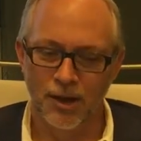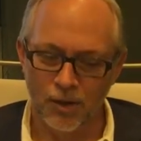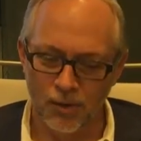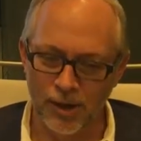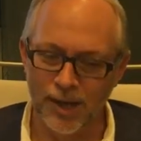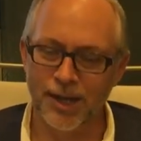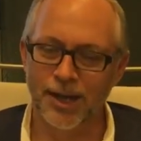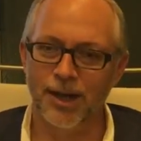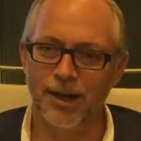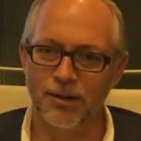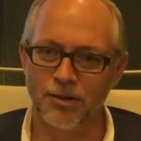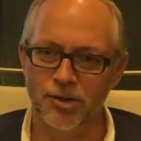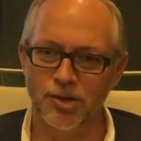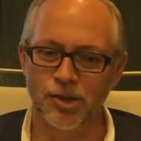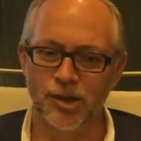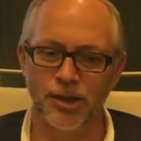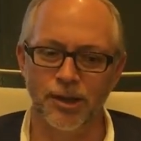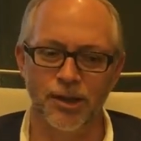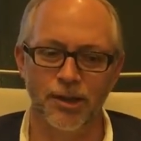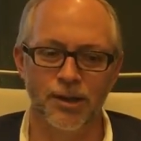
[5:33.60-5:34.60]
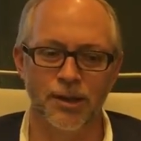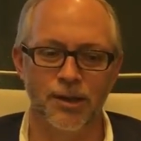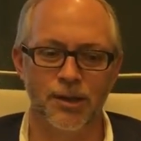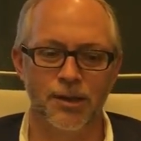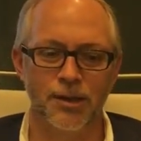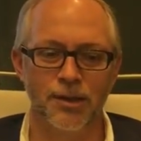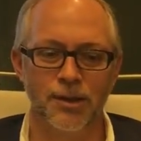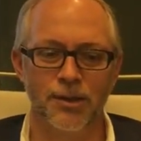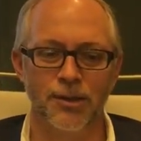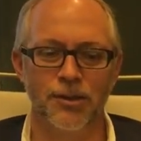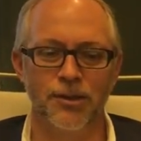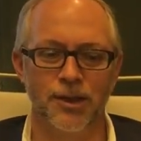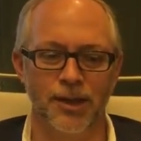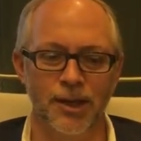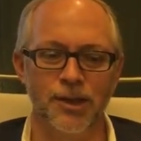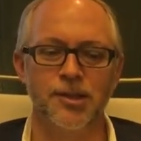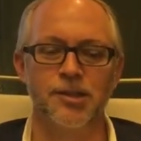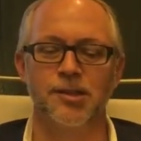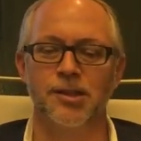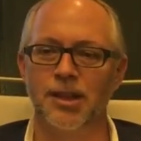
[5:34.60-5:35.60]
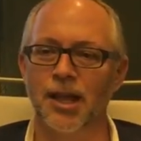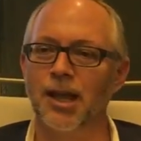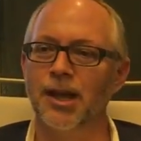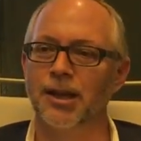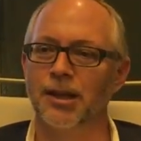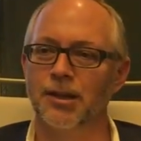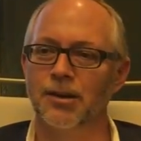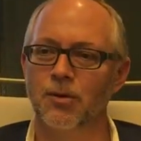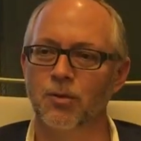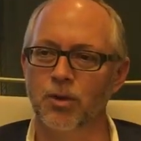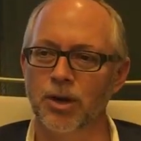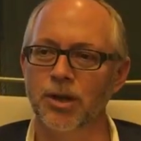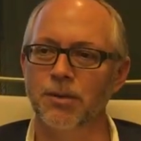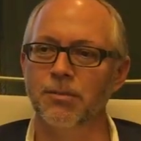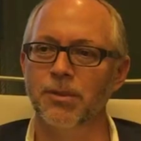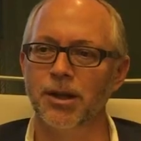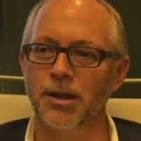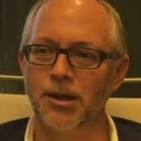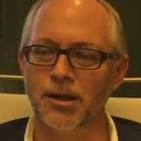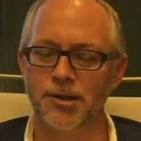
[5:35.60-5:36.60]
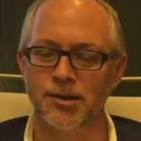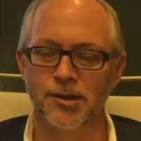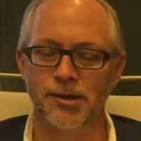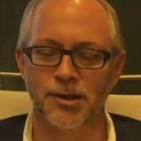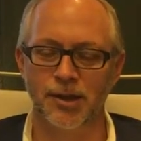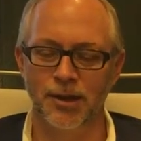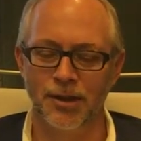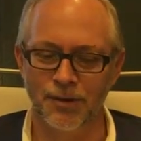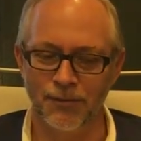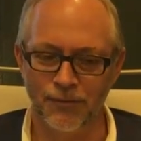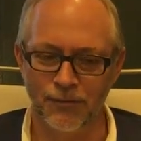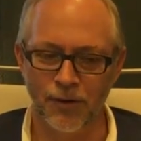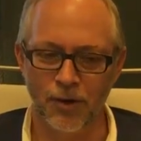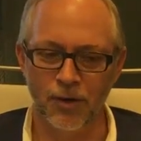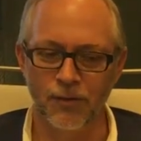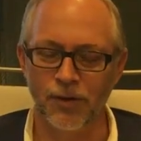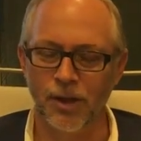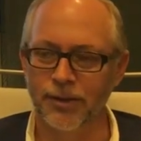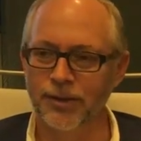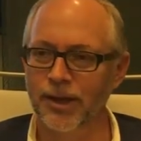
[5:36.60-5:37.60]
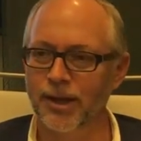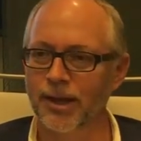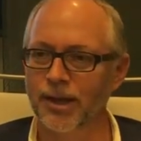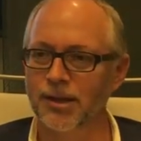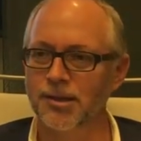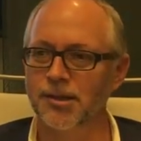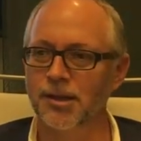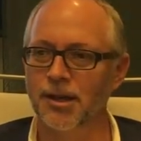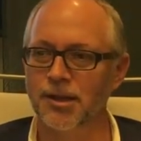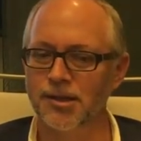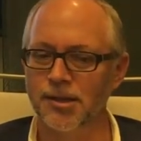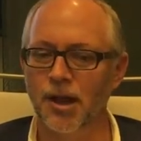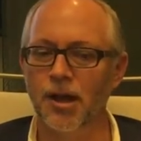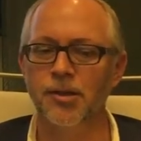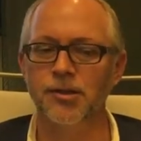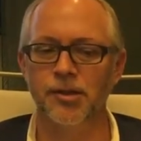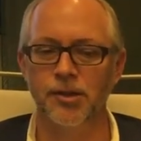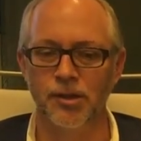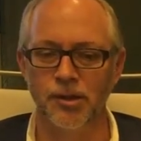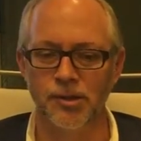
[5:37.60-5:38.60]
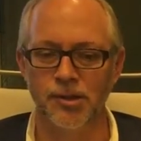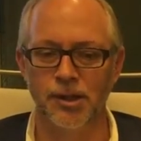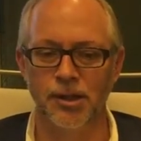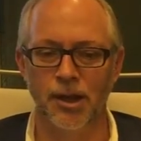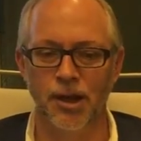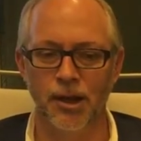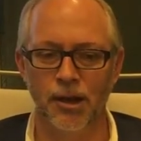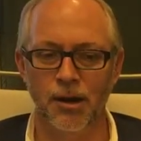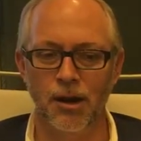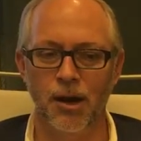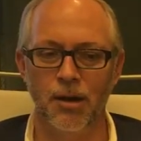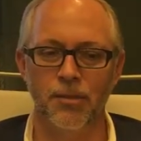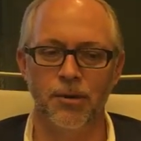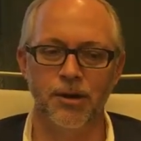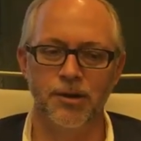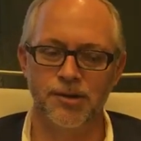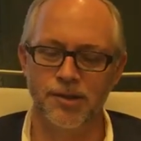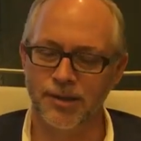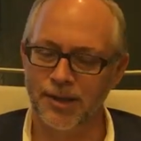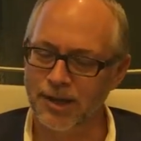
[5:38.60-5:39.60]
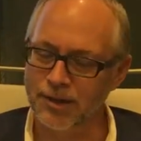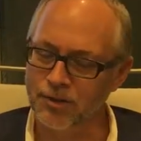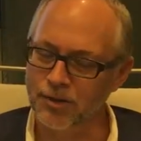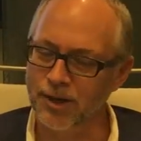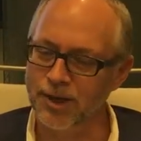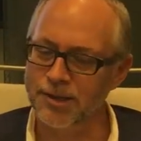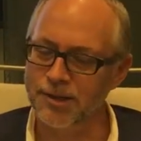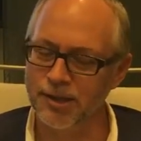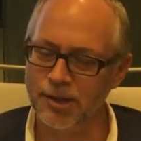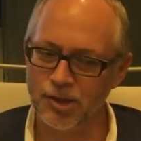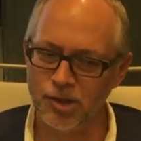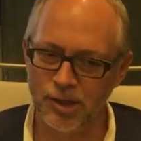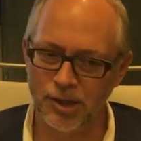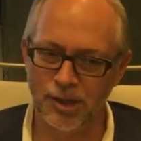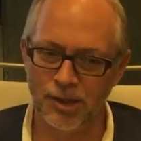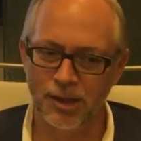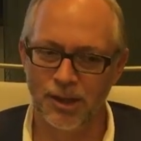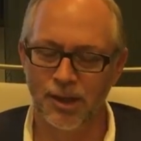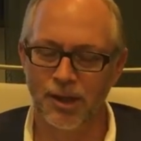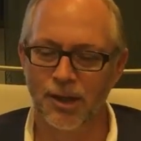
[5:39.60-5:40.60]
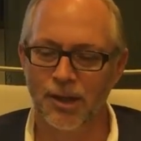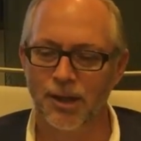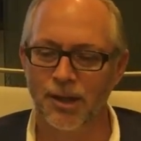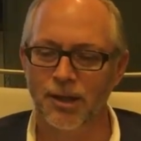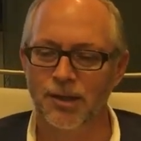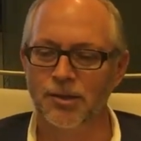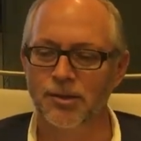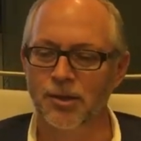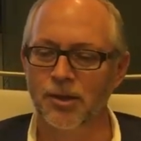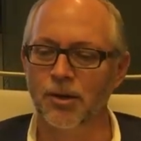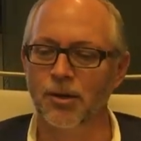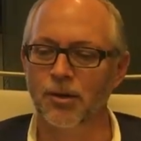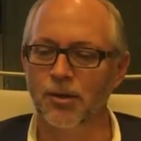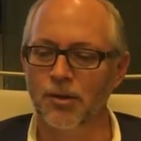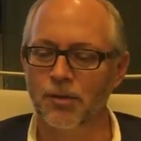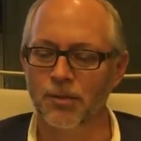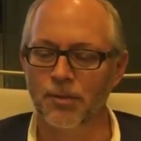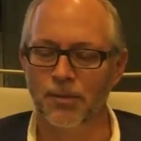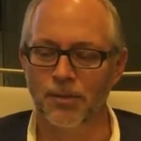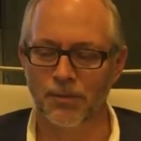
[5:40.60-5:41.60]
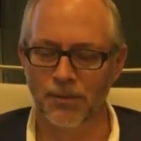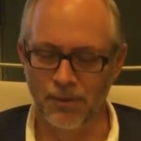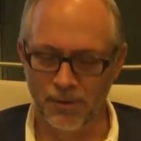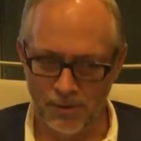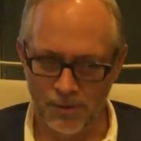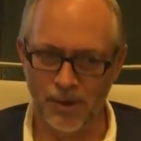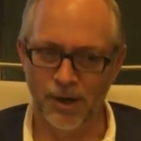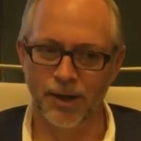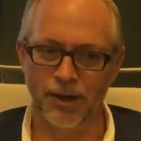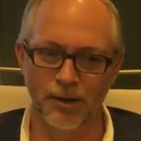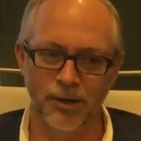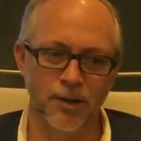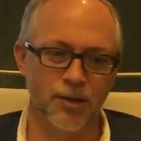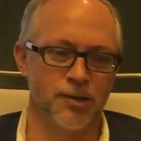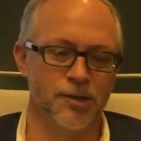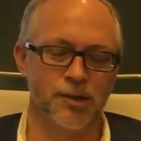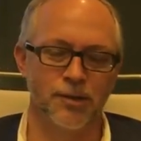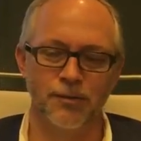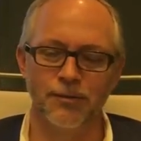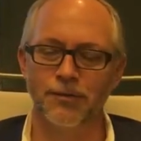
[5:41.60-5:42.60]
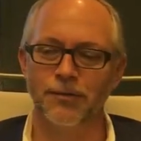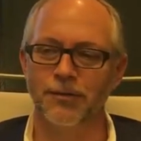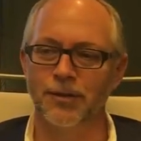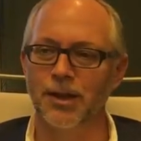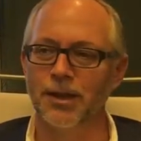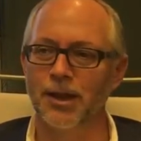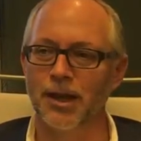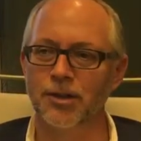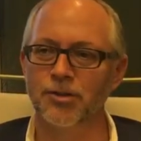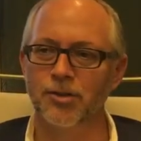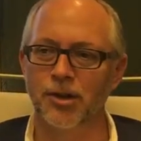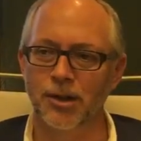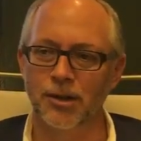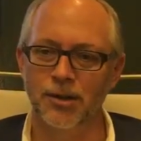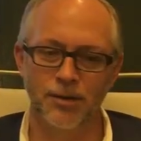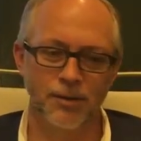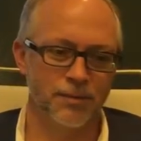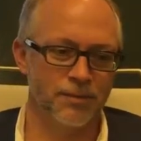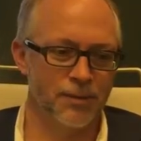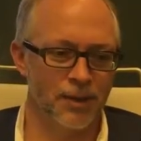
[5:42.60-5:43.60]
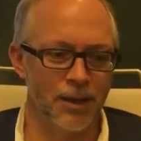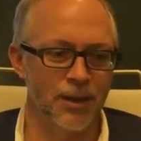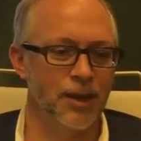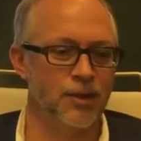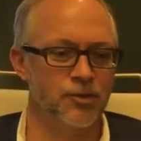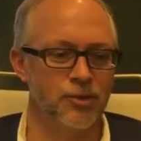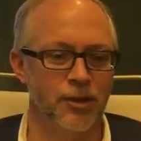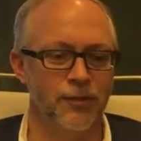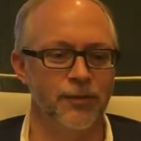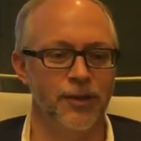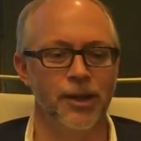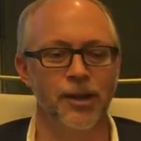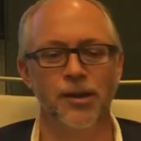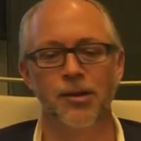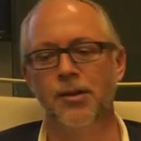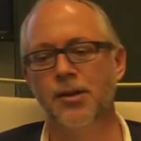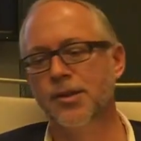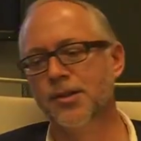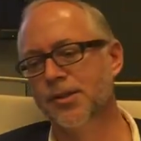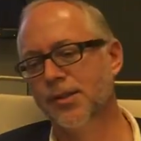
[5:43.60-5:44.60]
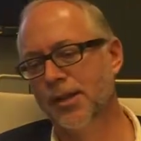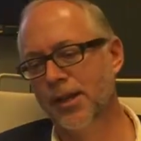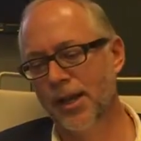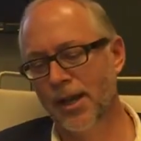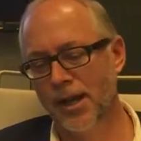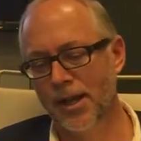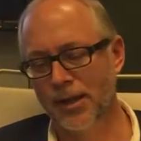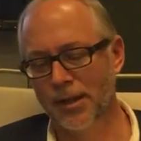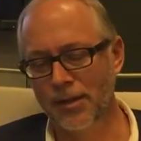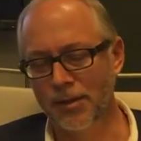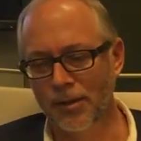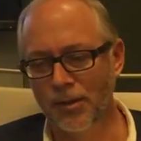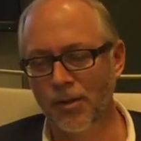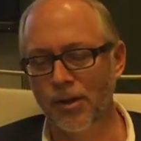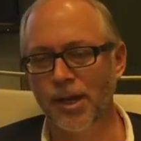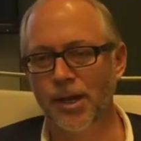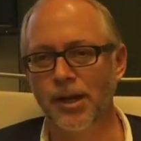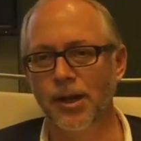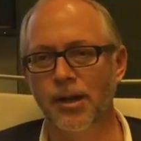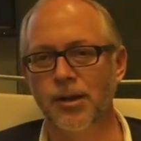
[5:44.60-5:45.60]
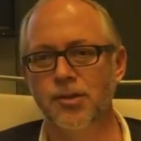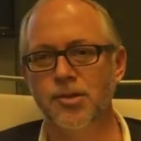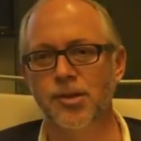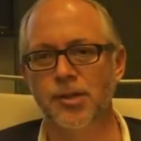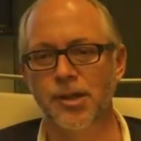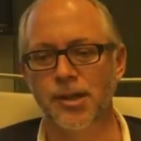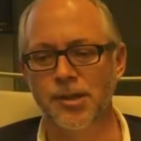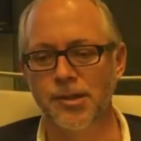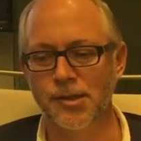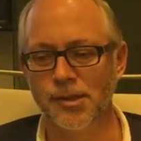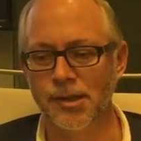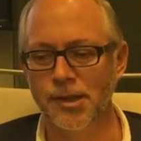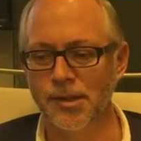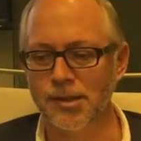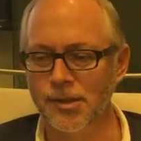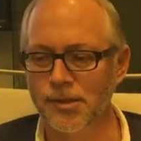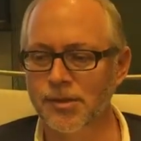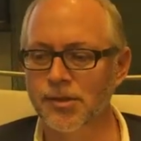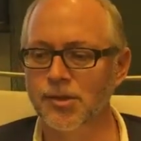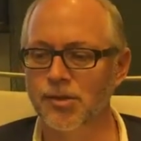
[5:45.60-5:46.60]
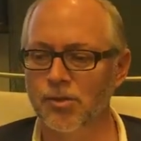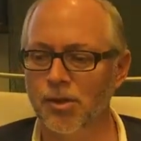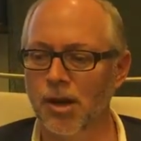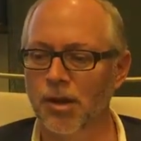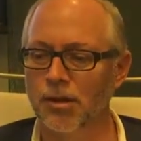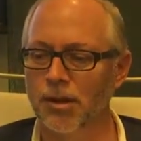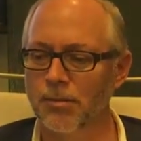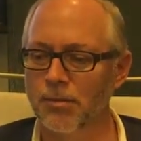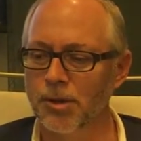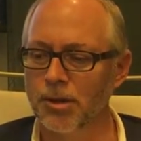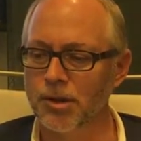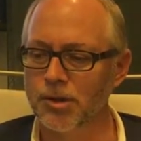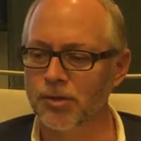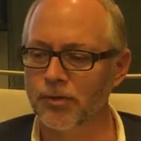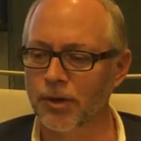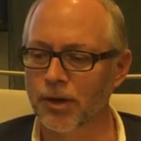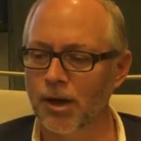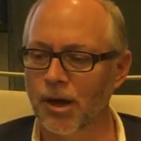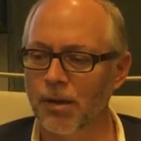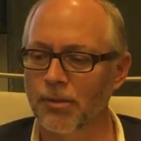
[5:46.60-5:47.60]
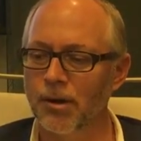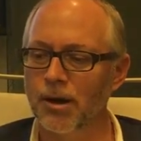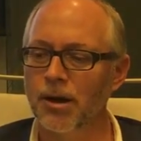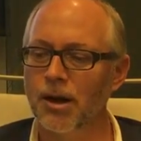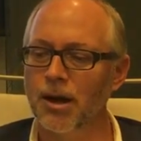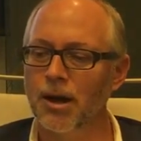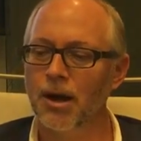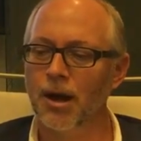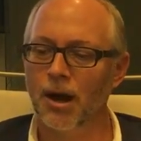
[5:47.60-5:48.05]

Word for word: Green energy things like windmills and photovoltaic cells also use a lot of copper. So that transition to greater use of electric electric vehicles and green energy is, is strongly bullish for copper.